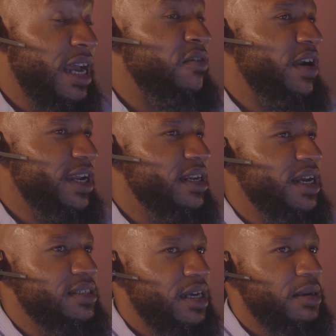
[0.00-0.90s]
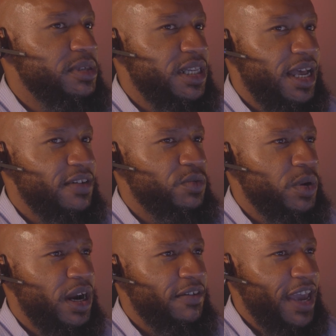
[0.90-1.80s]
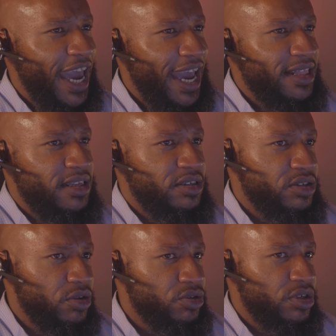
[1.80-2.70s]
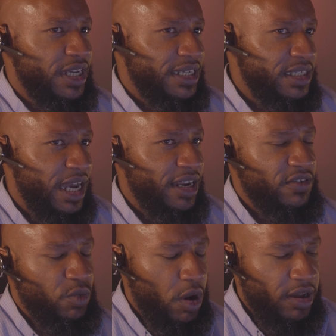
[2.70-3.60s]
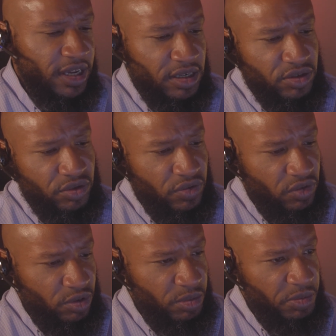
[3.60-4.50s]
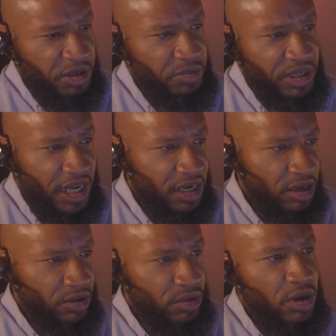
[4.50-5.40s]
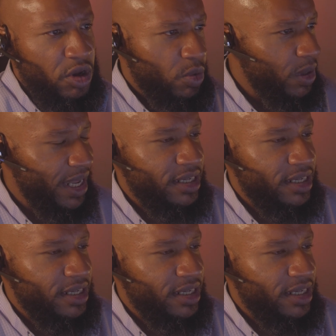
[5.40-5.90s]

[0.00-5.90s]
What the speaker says: recognize times in life where I've had these social anxiety of walking into a room with people not known. Will I